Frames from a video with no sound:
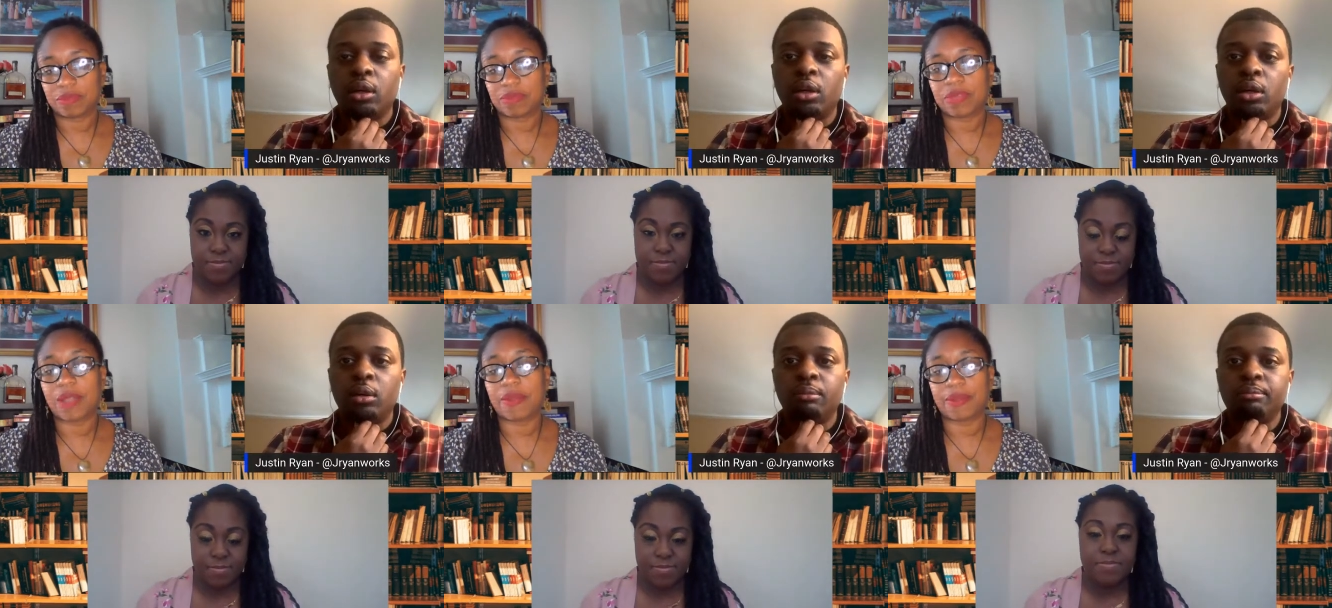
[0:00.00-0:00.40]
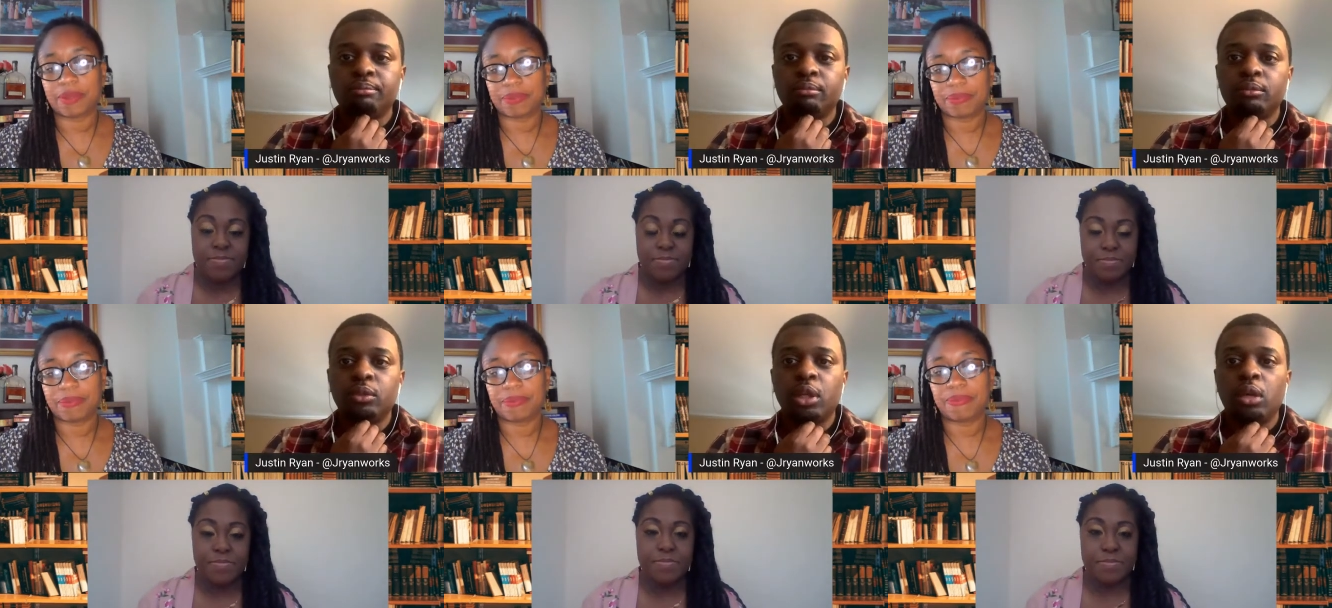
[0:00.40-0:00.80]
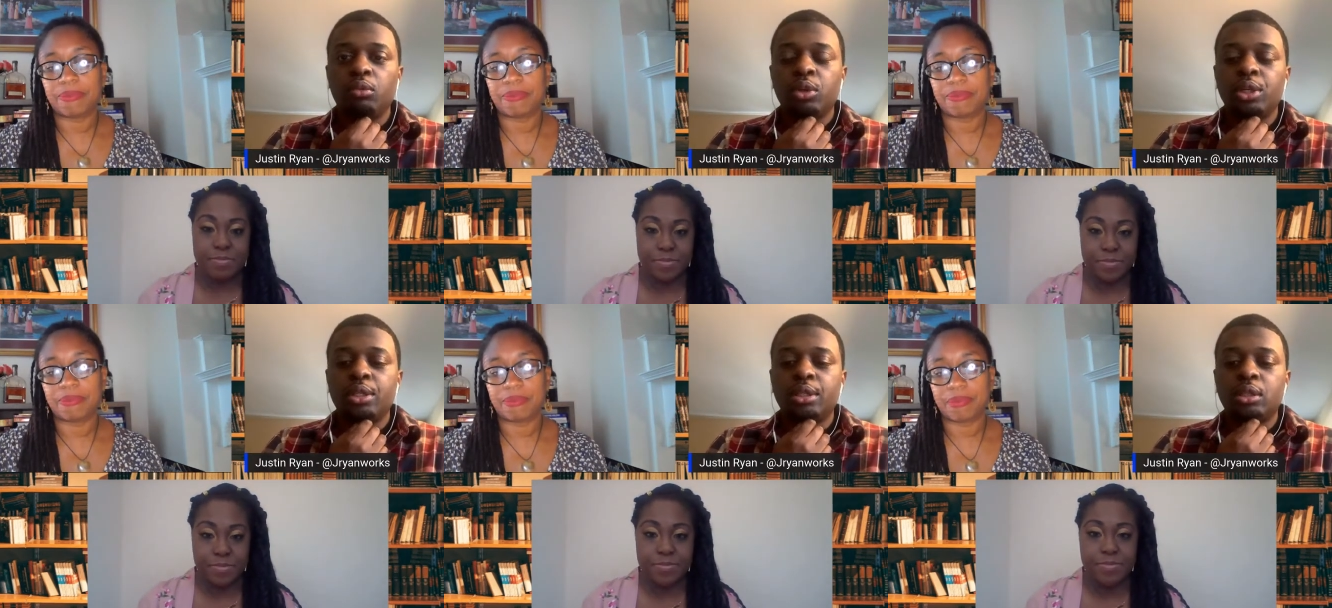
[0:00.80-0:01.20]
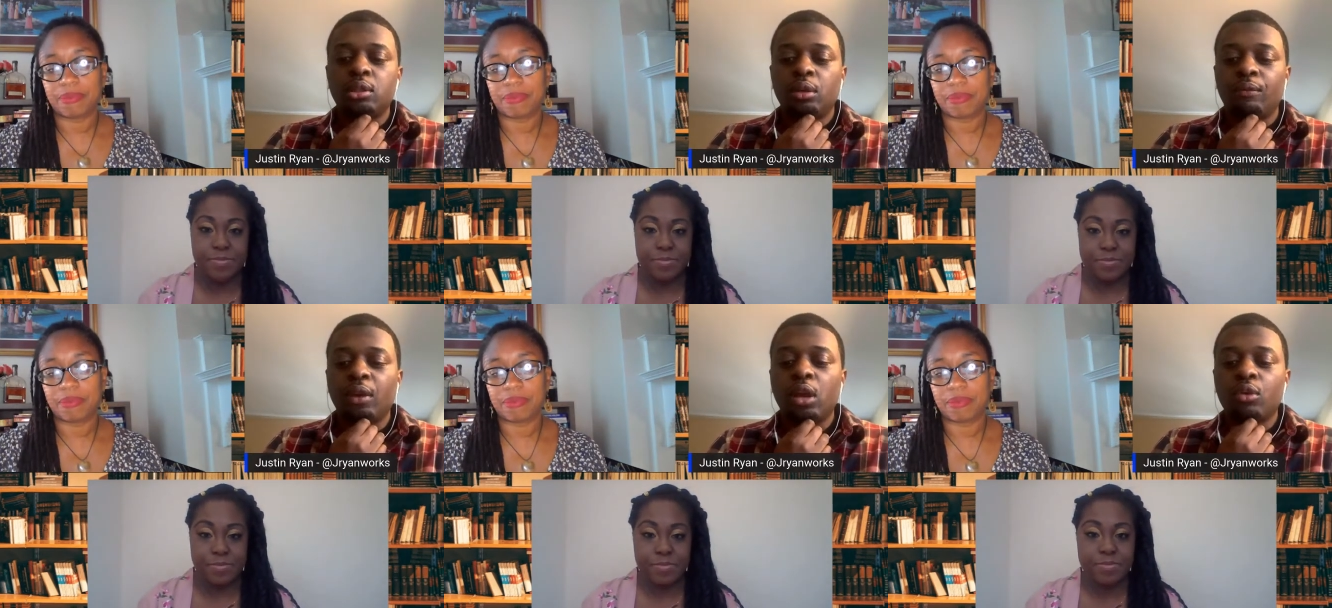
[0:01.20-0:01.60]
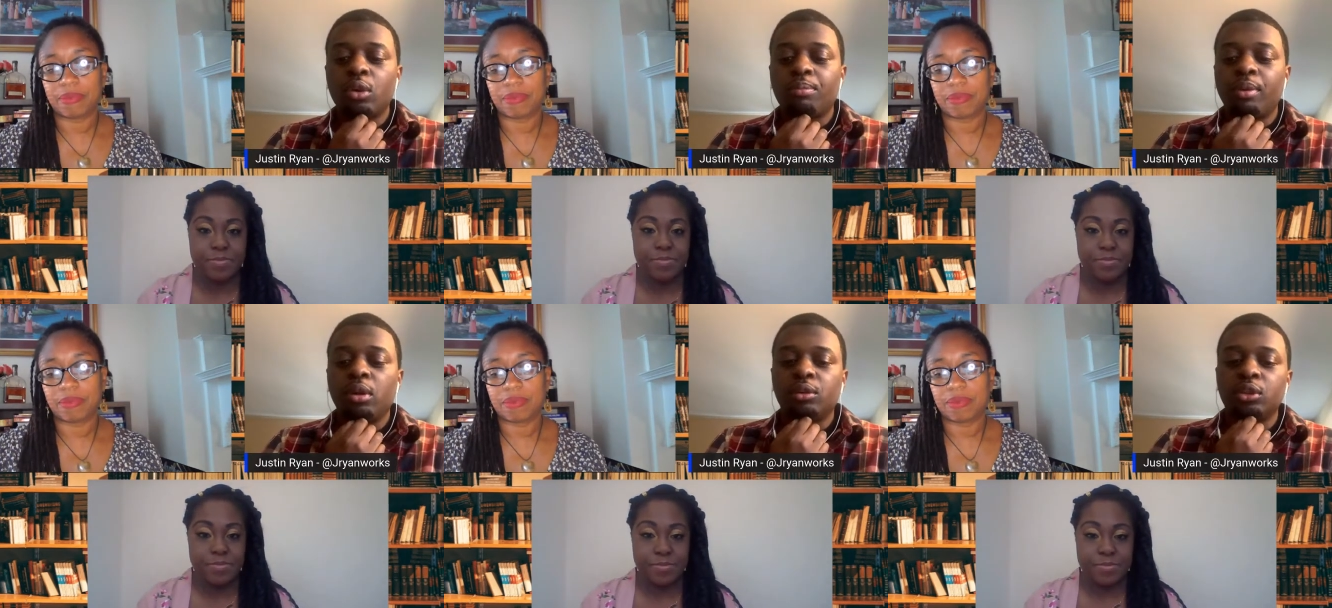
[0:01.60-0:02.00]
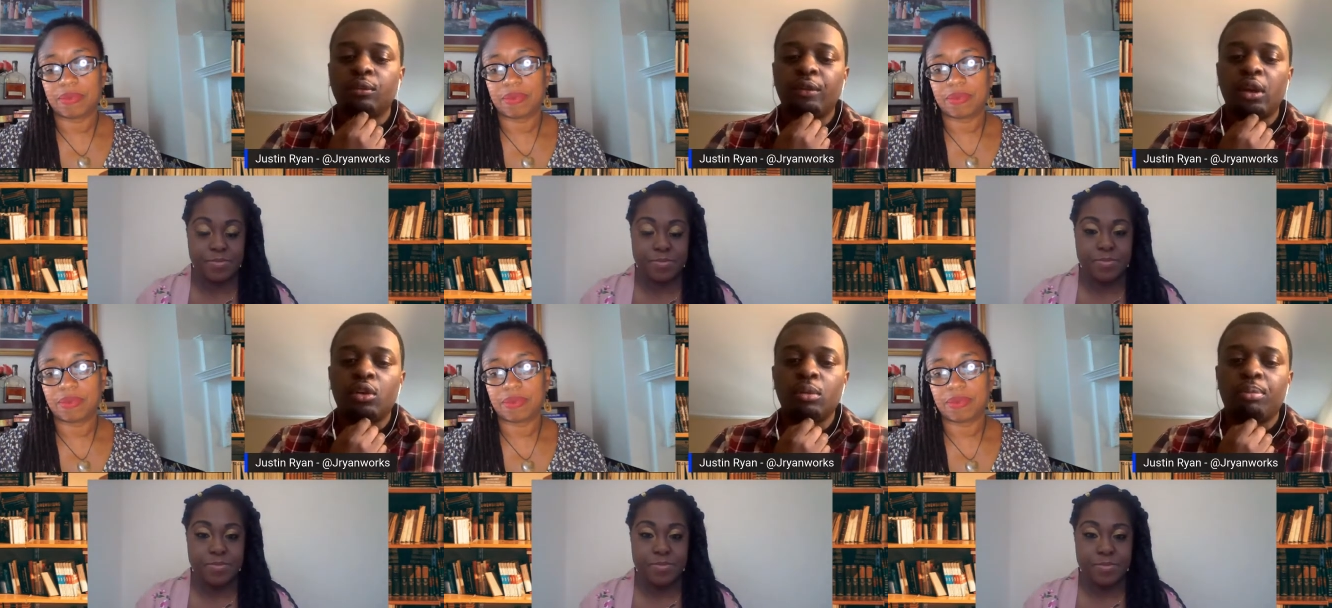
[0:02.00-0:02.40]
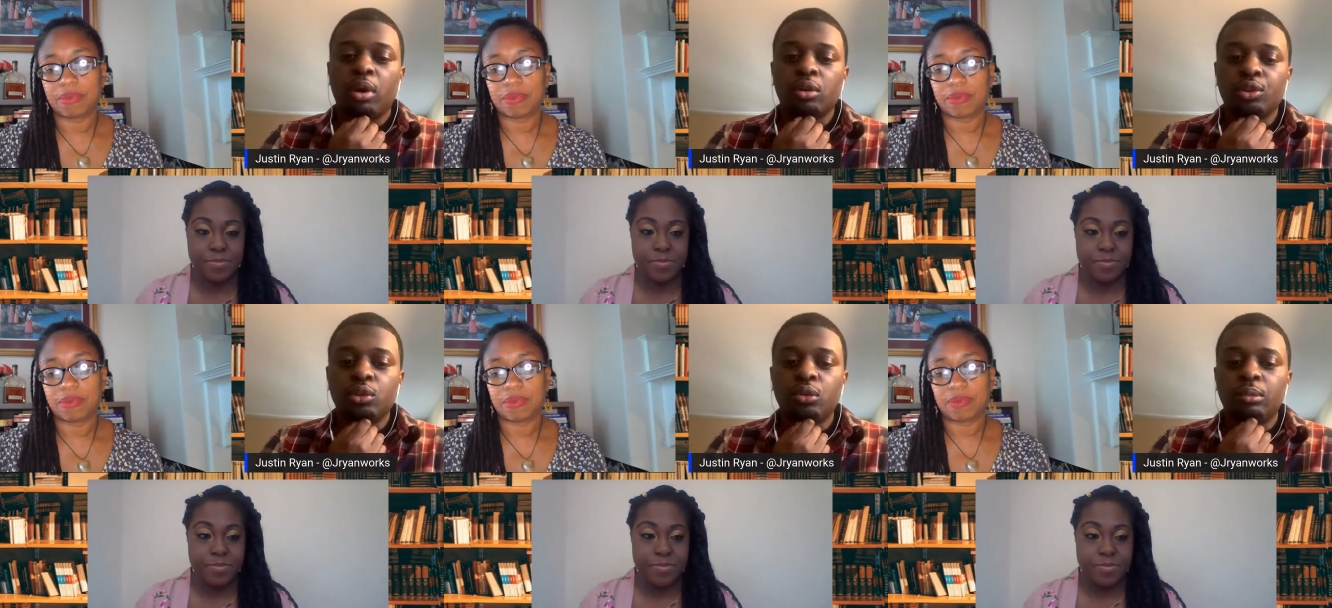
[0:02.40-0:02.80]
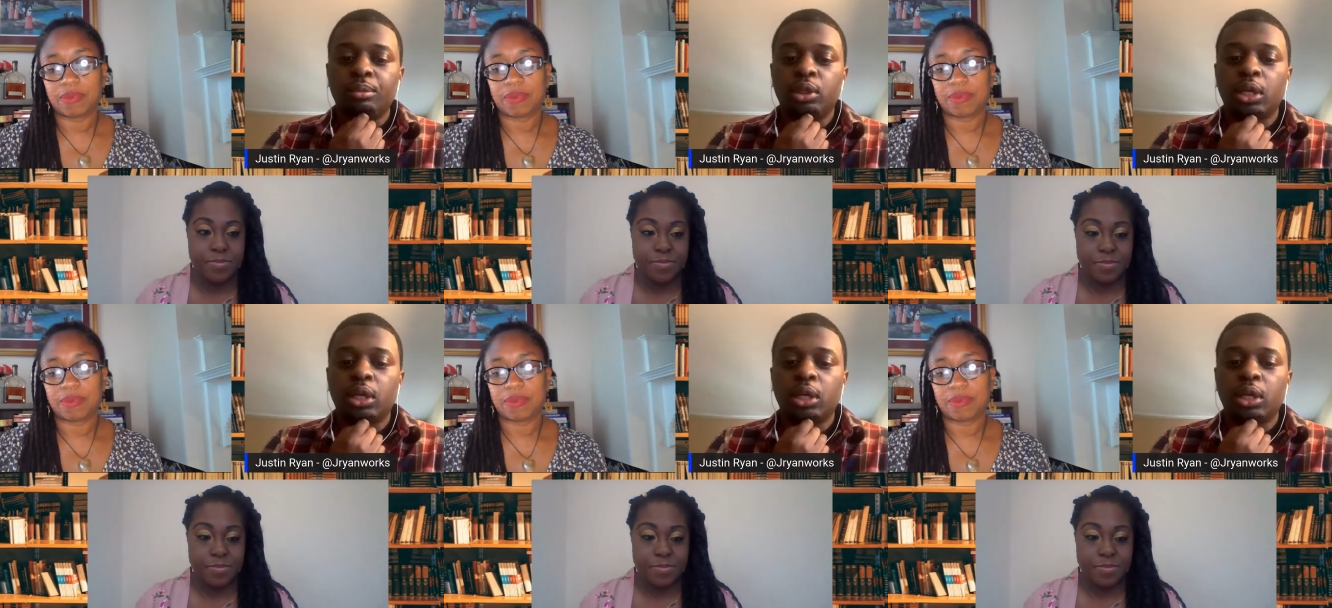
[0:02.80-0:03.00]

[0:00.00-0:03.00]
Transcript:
Speaker 1: Um, it was very it was a very personal